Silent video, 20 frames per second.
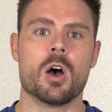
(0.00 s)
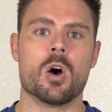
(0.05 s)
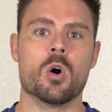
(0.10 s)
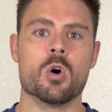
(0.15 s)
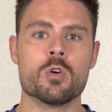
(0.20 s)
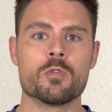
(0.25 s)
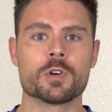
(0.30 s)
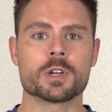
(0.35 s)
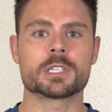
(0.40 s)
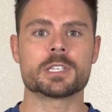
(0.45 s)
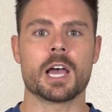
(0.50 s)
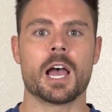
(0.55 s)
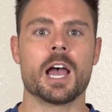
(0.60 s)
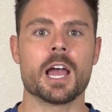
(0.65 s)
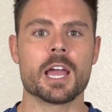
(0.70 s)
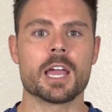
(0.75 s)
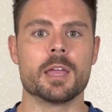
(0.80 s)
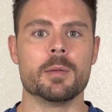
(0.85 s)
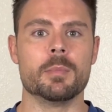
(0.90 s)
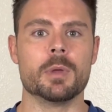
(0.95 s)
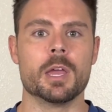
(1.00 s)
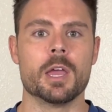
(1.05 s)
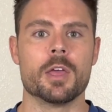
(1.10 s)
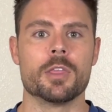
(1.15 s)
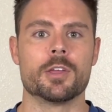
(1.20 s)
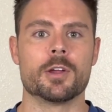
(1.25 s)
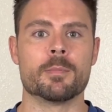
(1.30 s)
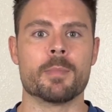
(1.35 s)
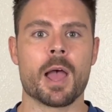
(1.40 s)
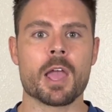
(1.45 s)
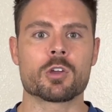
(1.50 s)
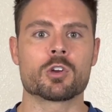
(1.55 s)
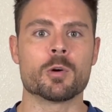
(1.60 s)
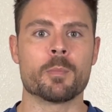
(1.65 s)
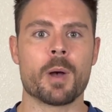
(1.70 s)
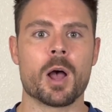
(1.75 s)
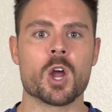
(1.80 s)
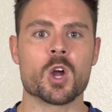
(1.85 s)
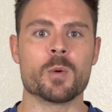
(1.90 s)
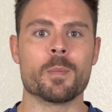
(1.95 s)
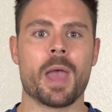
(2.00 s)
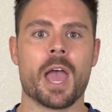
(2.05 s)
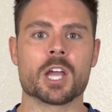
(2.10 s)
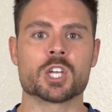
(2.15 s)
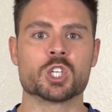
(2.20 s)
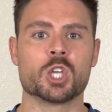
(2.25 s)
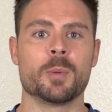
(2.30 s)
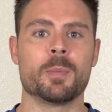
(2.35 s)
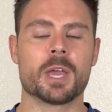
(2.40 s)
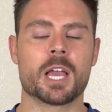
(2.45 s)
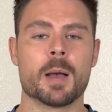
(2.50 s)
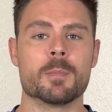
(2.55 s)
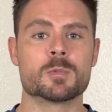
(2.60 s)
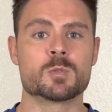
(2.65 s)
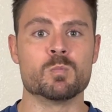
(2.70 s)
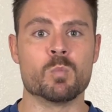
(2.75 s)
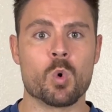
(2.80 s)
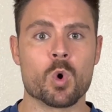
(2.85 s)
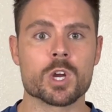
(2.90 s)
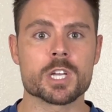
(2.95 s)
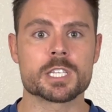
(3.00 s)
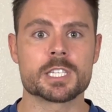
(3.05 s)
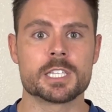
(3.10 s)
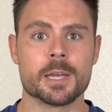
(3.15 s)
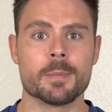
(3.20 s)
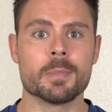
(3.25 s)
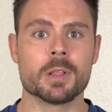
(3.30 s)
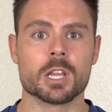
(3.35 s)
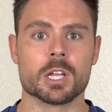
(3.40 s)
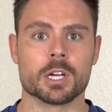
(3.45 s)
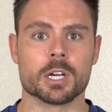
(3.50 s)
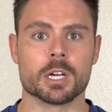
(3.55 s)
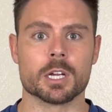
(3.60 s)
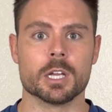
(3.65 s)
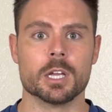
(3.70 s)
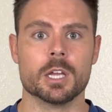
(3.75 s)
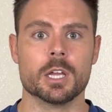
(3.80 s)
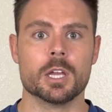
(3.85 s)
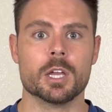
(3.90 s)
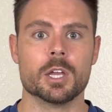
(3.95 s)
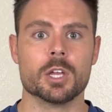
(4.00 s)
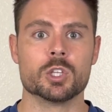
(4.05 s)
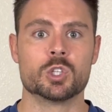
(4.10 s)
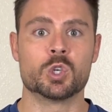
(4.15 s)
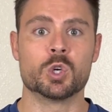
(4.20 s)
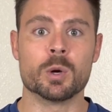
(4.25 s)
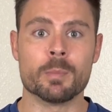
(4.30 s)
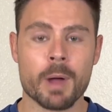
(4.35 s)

over time, their microbiome actually becomes more similar to